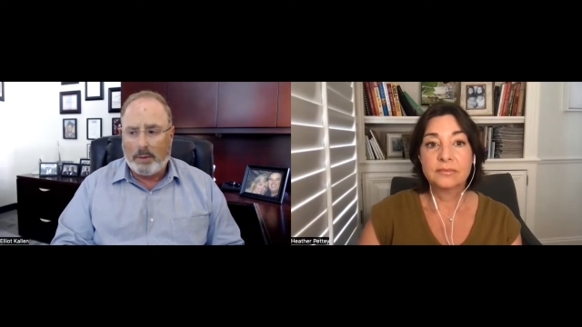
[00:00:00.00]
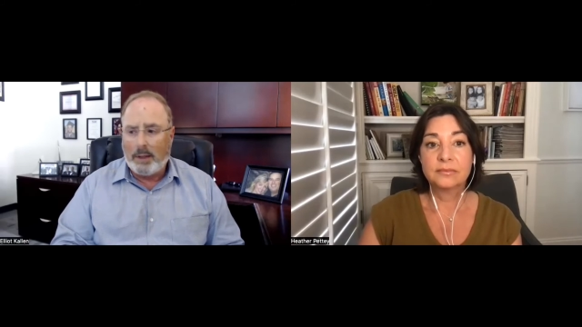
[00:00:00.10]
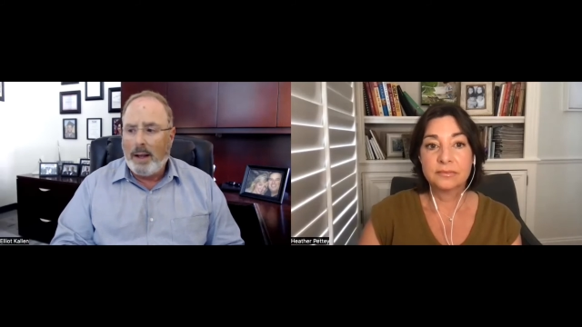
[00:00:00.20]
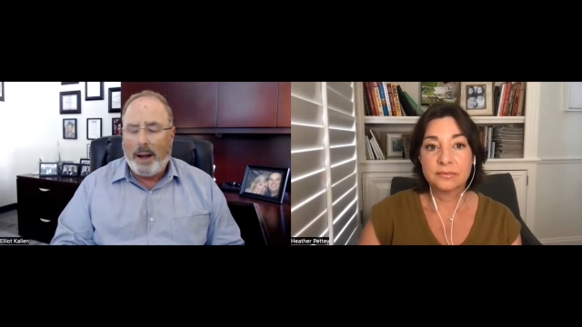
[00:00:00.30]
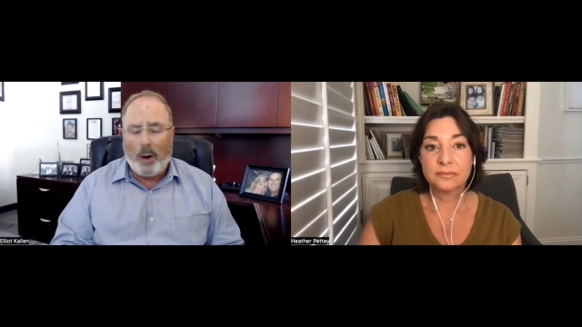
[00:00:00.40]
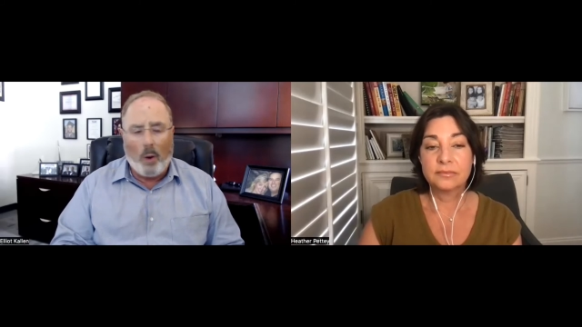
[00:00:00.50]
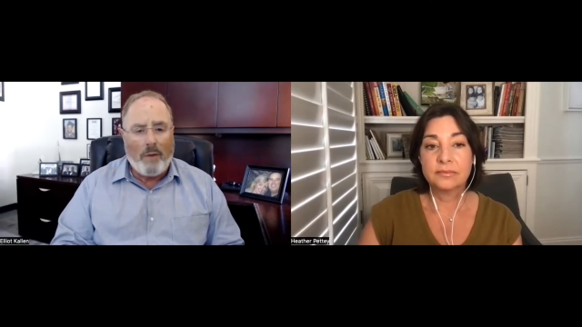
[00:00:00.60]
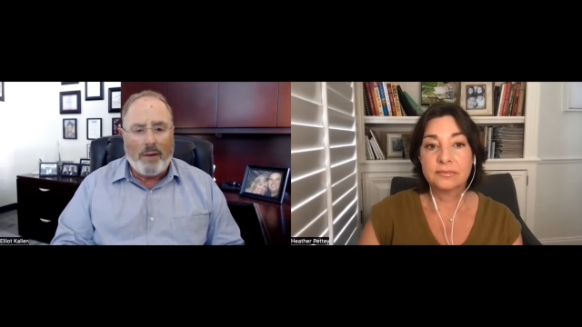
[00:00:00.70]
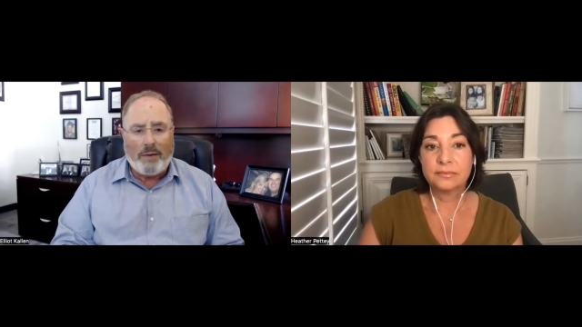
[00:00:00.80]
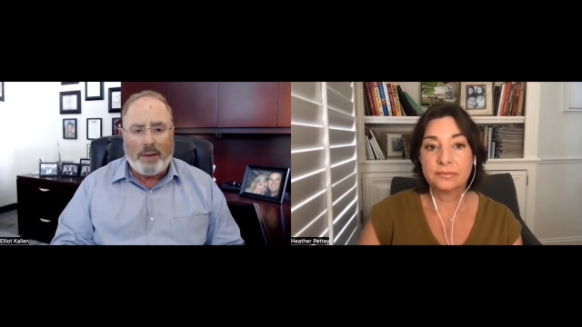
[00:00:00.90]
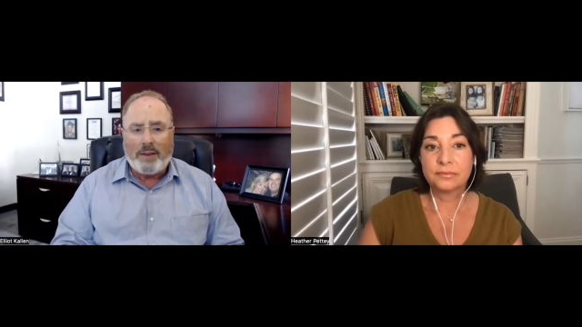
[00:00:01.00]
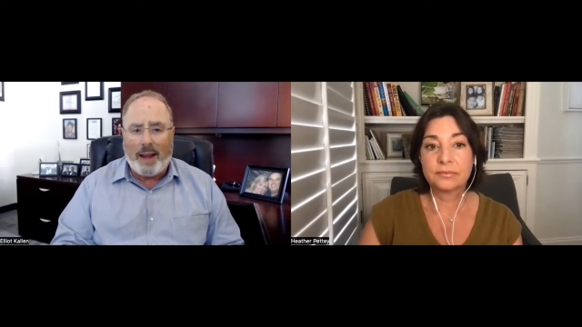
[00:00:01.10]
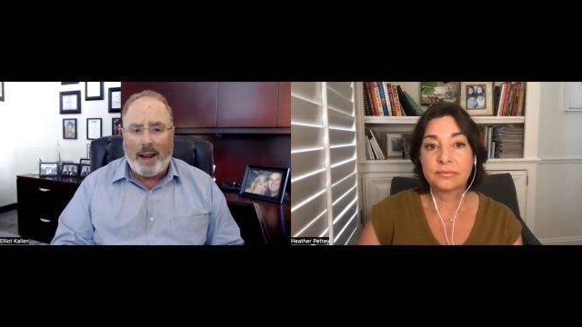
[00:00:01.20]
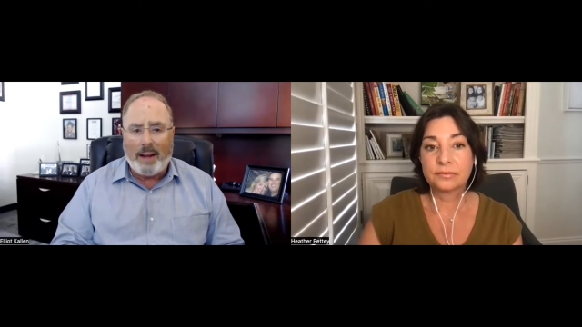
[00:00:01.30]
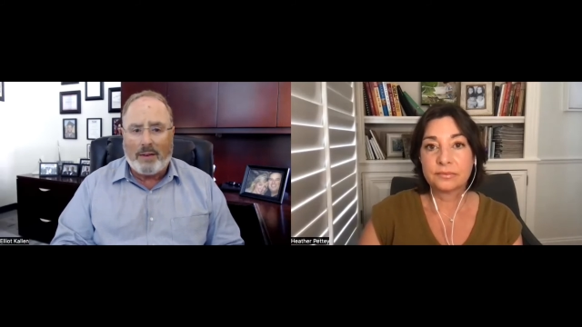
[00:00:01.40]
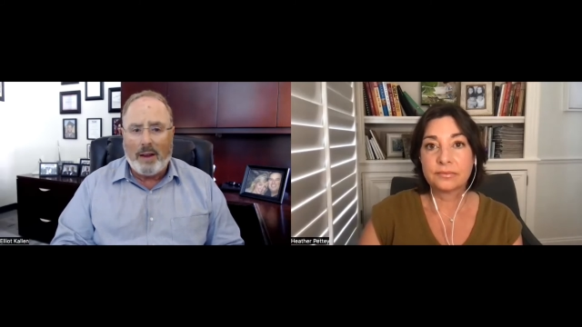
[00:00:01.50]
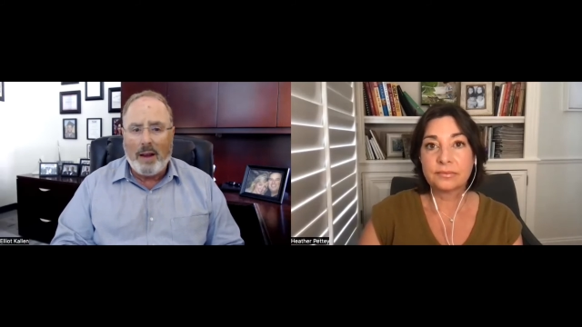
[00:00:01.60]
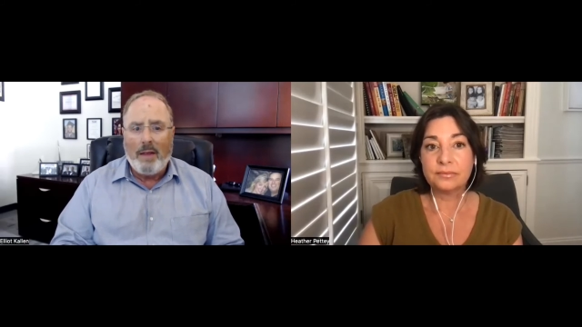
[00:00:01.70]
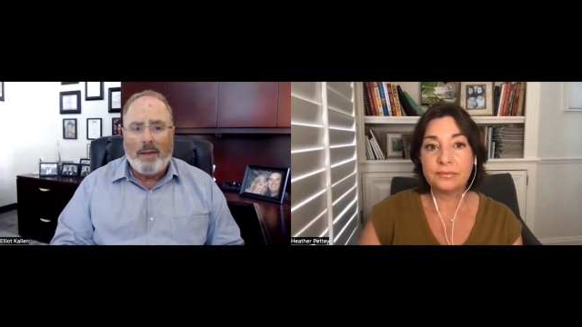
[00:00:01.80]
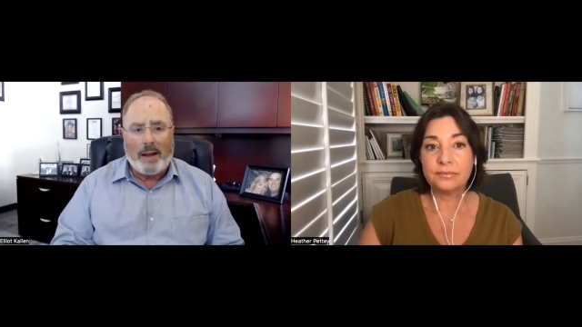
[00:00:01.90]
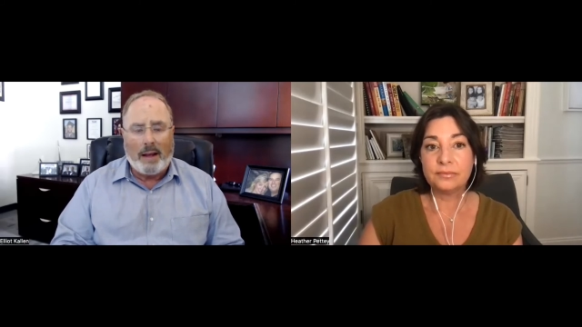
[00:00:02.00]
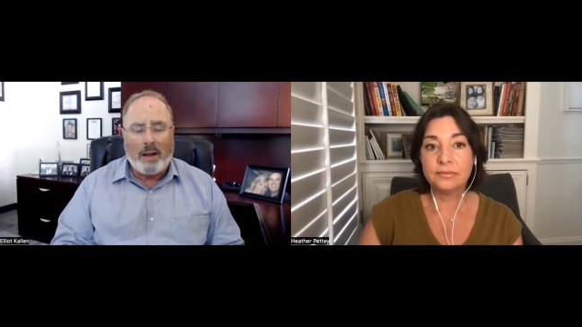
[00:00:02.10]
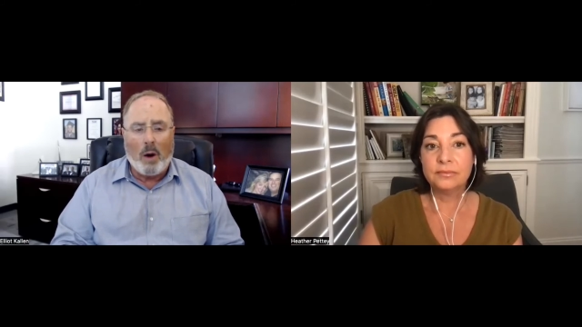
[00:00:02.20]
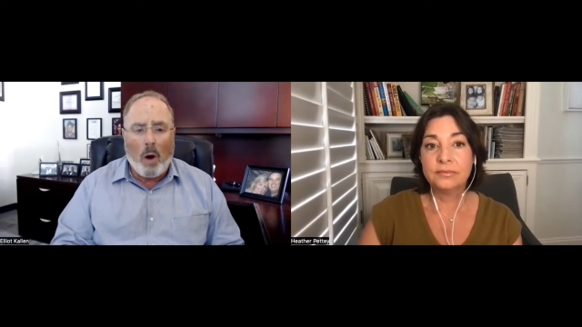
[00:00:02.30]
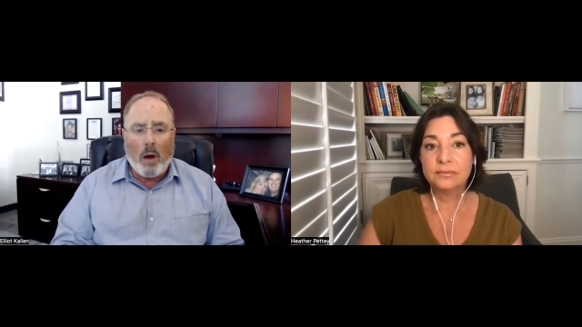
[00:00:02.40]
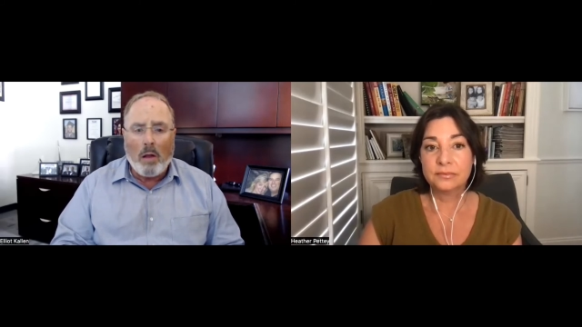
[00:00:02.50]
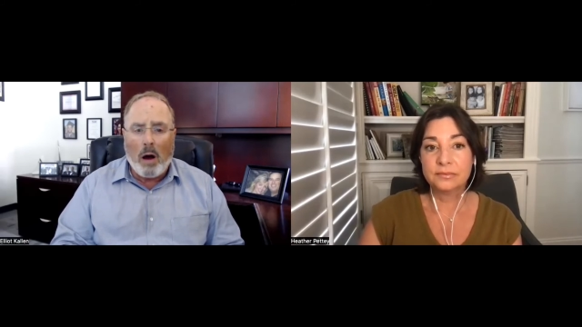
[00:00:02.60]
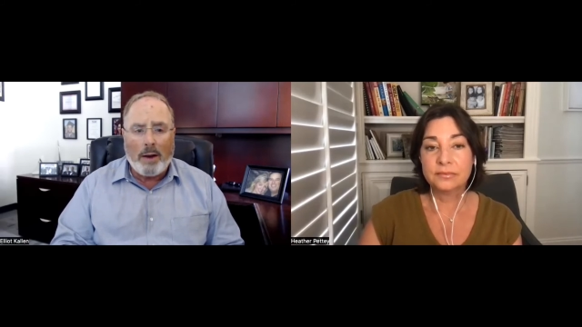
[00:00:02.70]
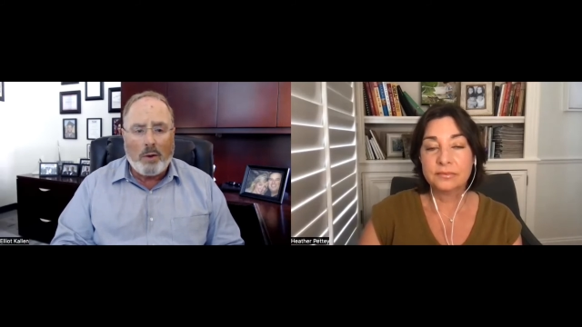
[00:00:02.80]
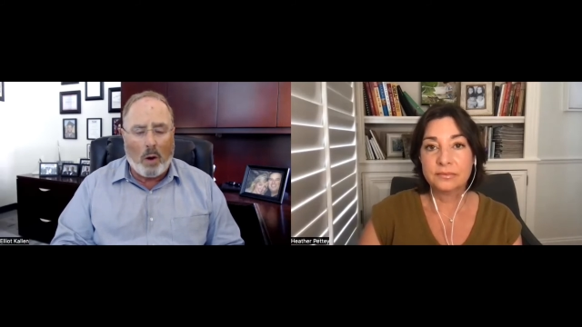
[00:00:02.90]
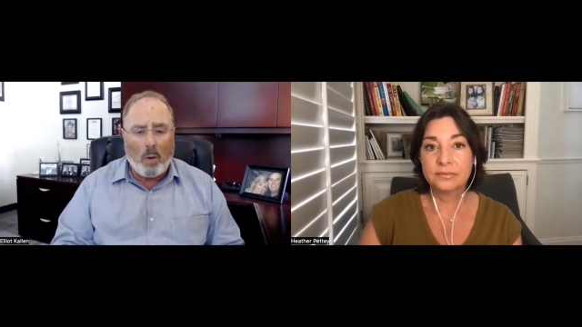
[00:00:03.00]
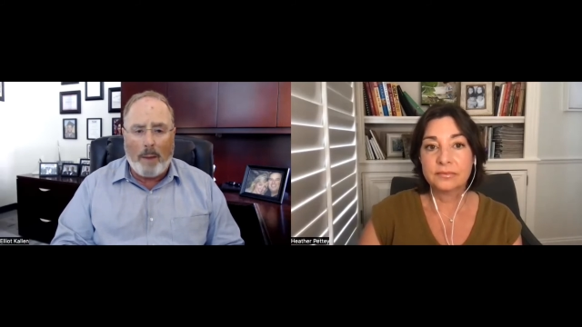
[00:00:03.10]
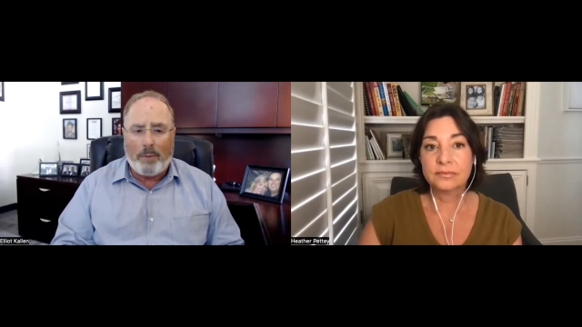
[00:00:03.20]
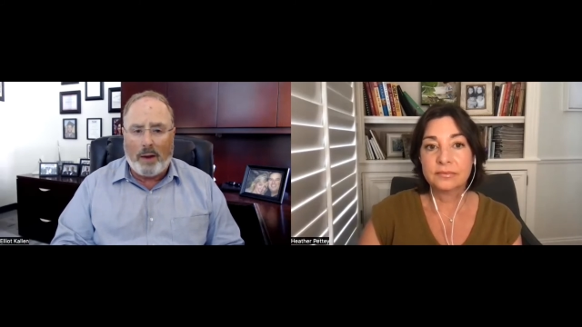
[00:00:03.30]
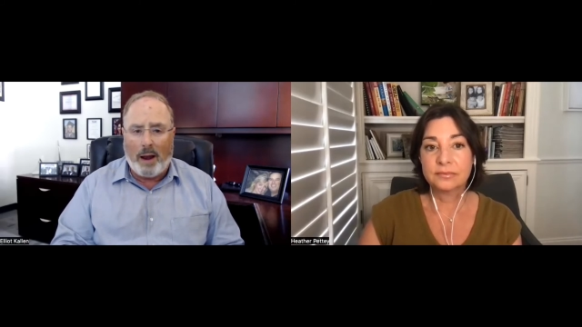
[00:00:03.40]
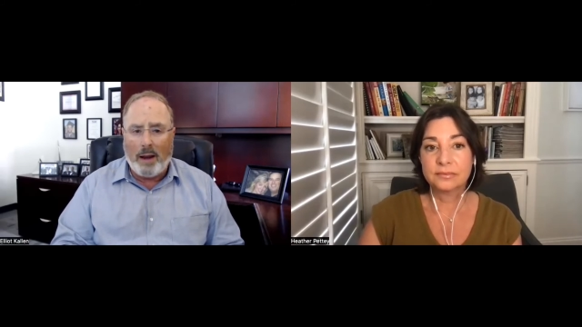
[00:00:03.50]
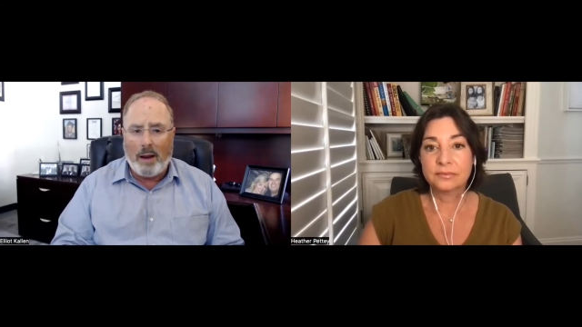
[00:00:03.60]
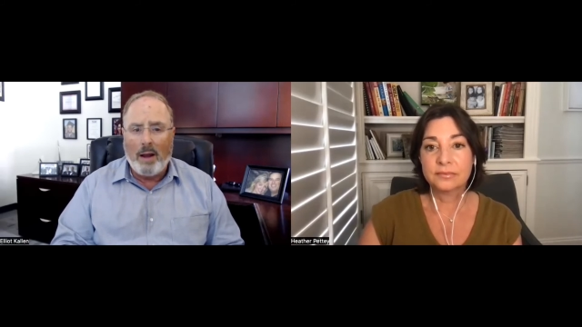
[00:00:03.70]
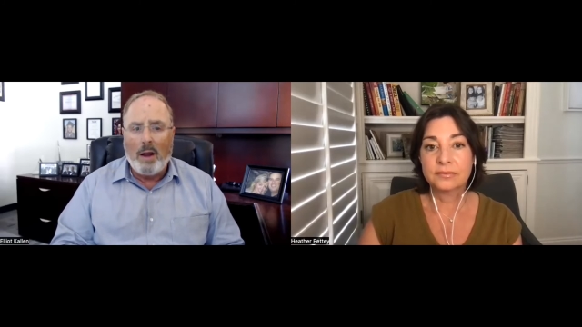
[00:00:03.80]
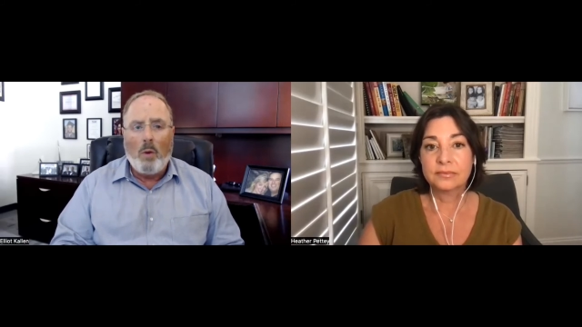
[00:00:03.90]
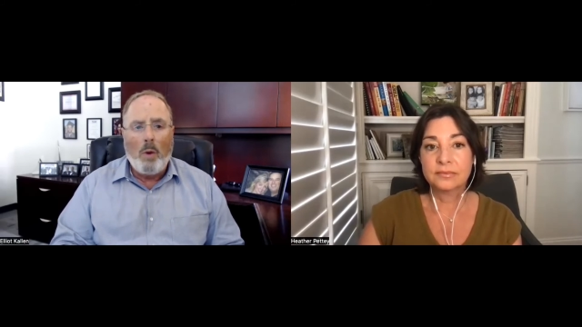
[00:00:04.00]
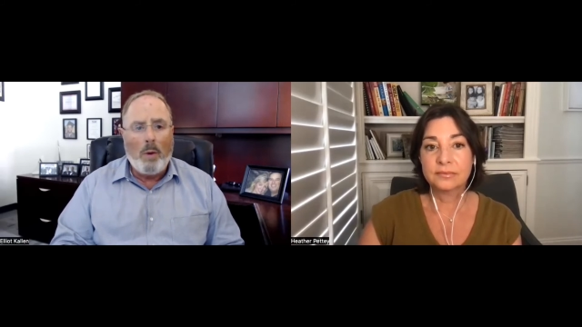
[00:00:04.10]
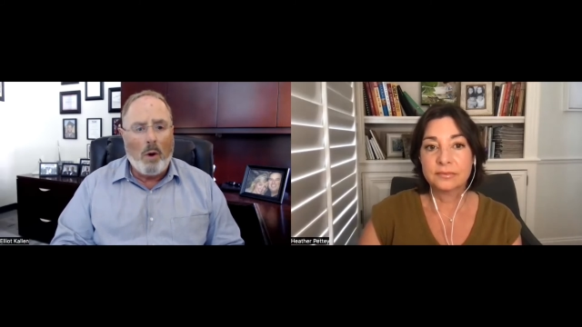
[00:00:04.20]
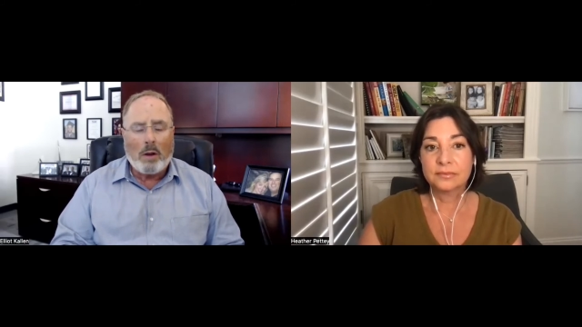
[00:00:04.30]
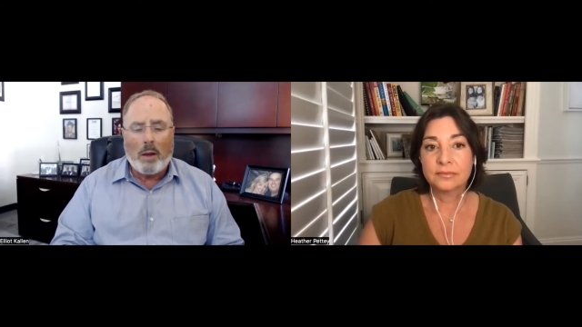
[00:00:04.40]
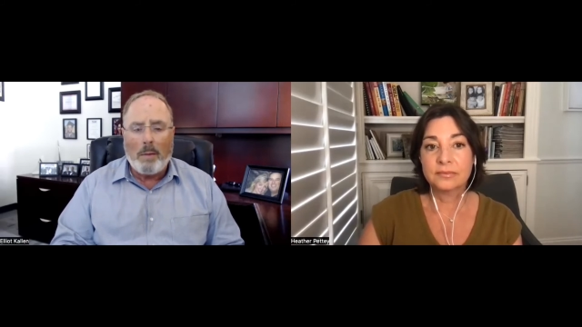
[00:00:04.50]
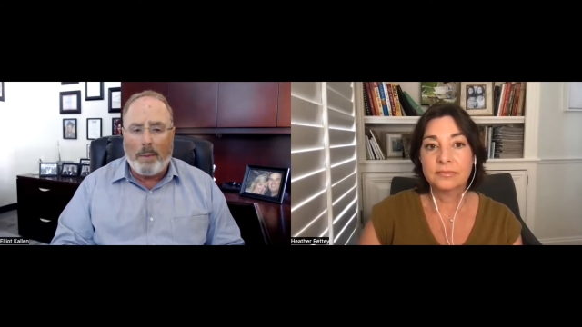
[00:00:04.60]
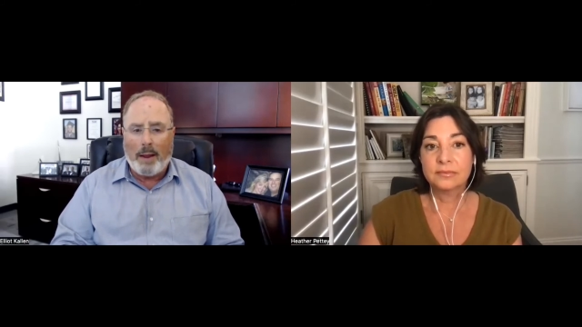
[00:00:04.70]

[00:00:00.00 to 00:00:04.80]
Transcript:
Speaker 1: In all 50 states, they can go online to our website. We will hook them up with a